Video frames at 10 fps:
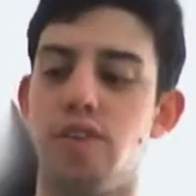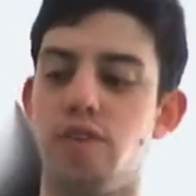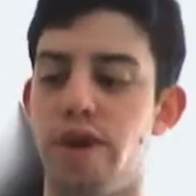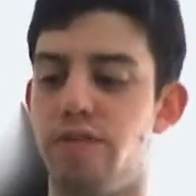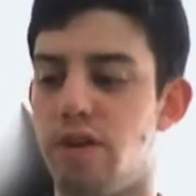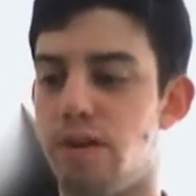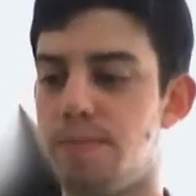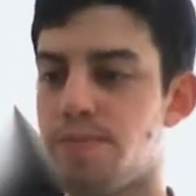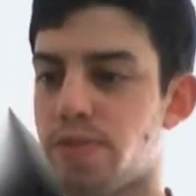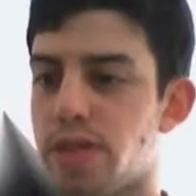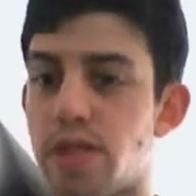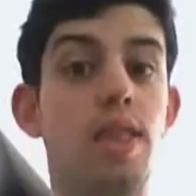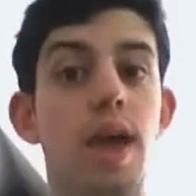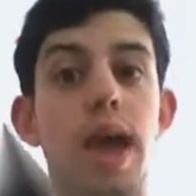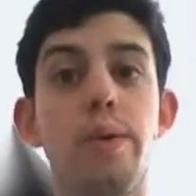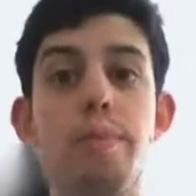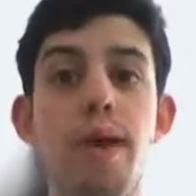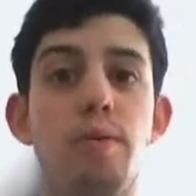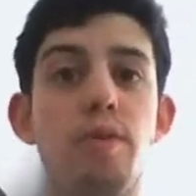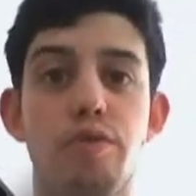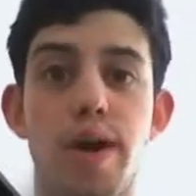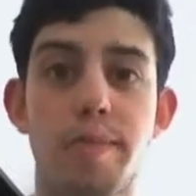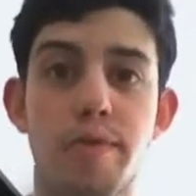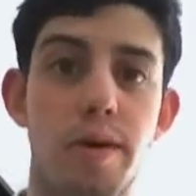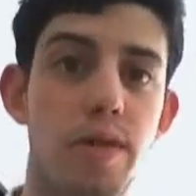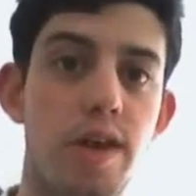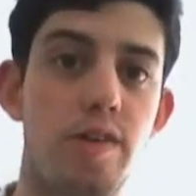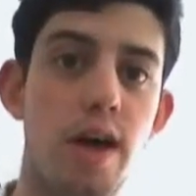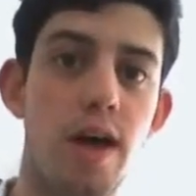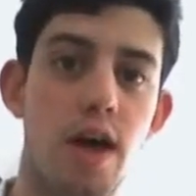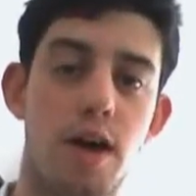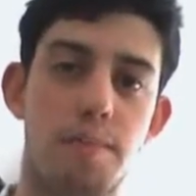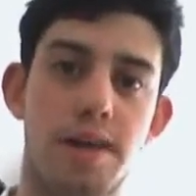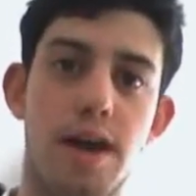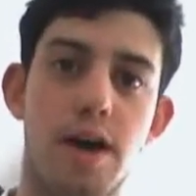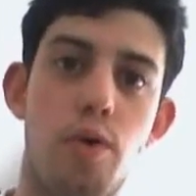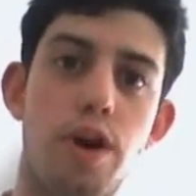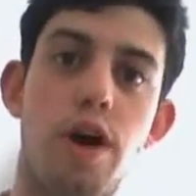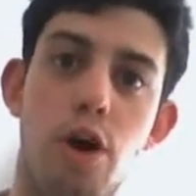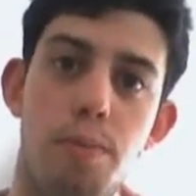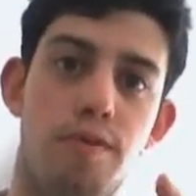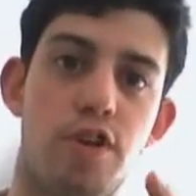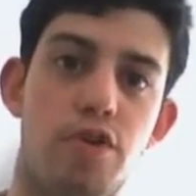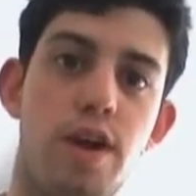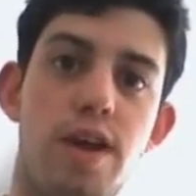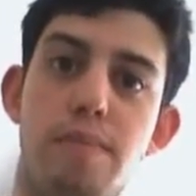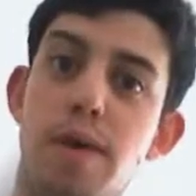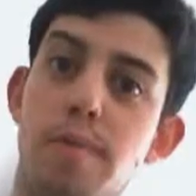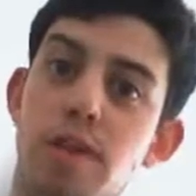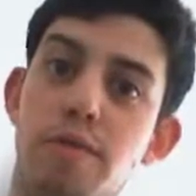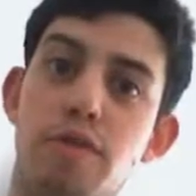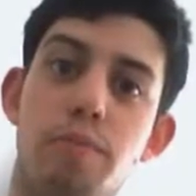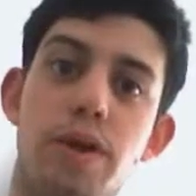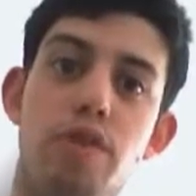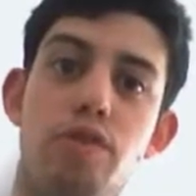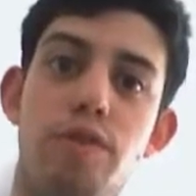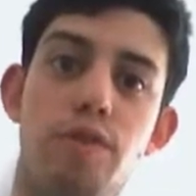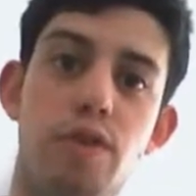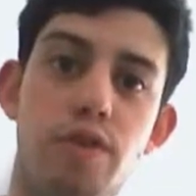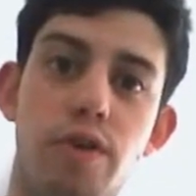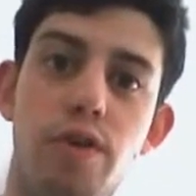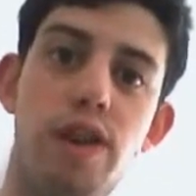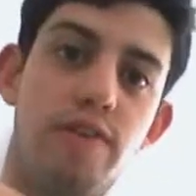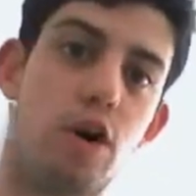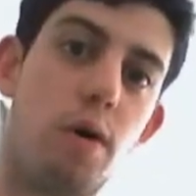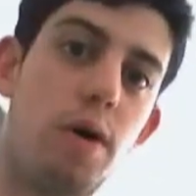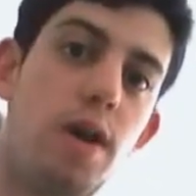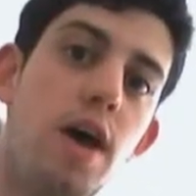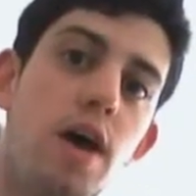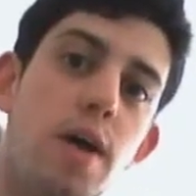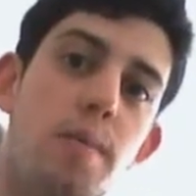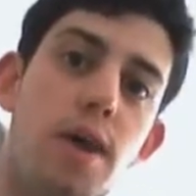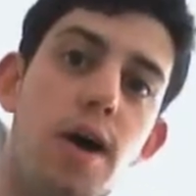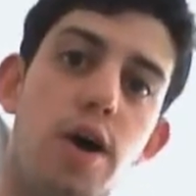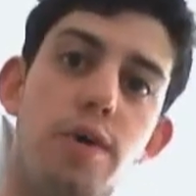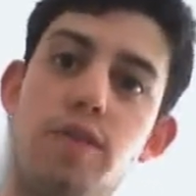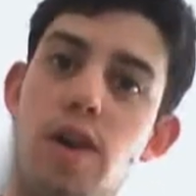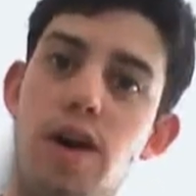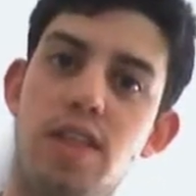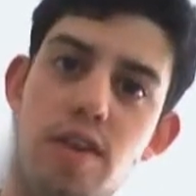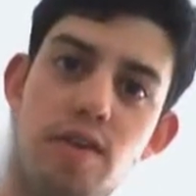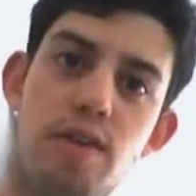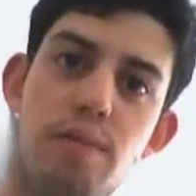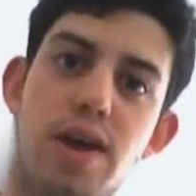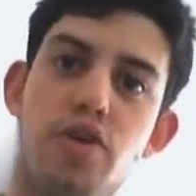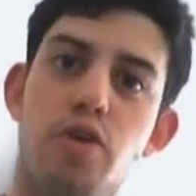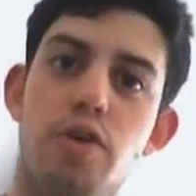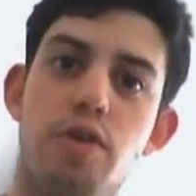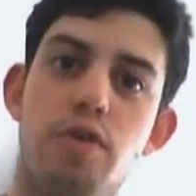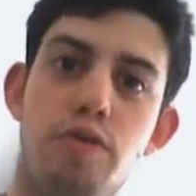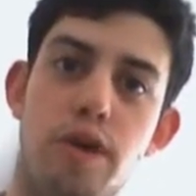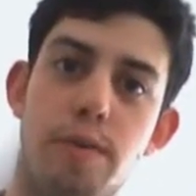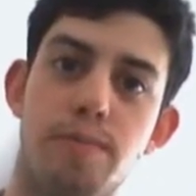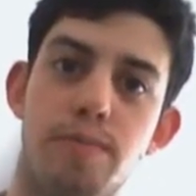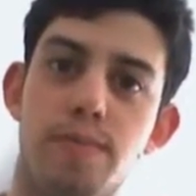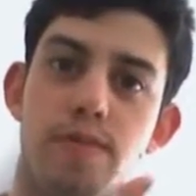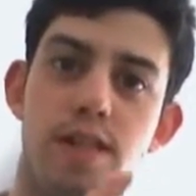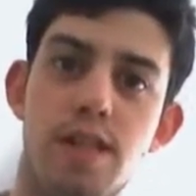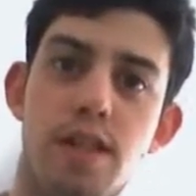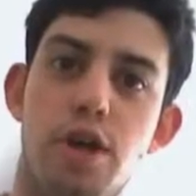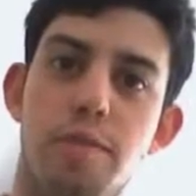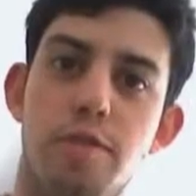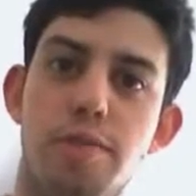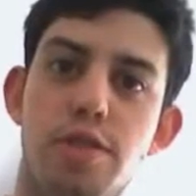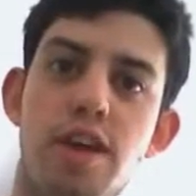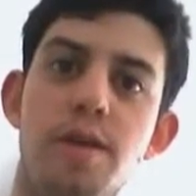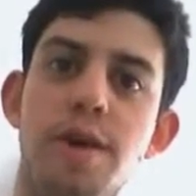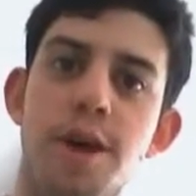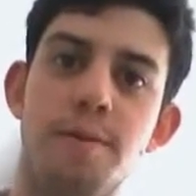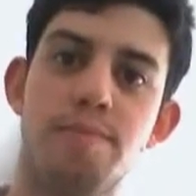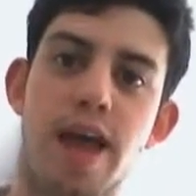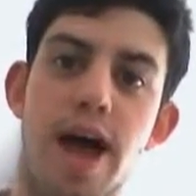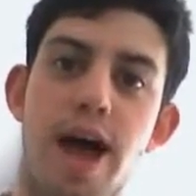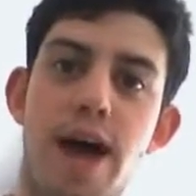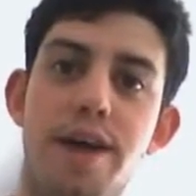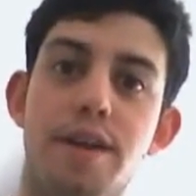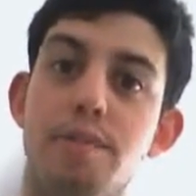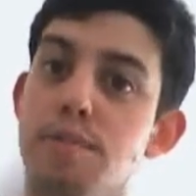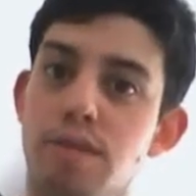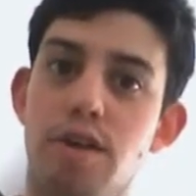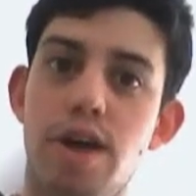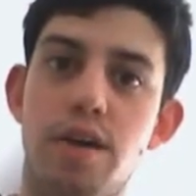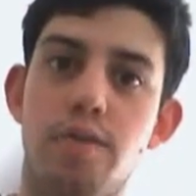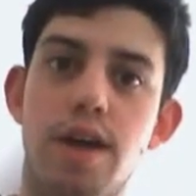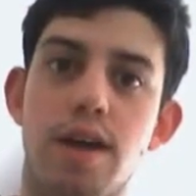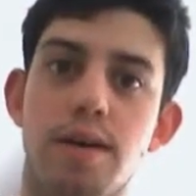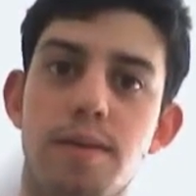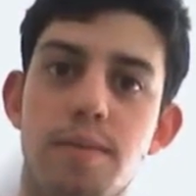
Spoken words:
It's great fun. Anyway, people, this wraps up this Tech Corner. I hope you've enjoyed it. Maybe some of it will be useful to you. Leave a comment below if you like this. Make sure you do the thumbs up thing, and see you next week.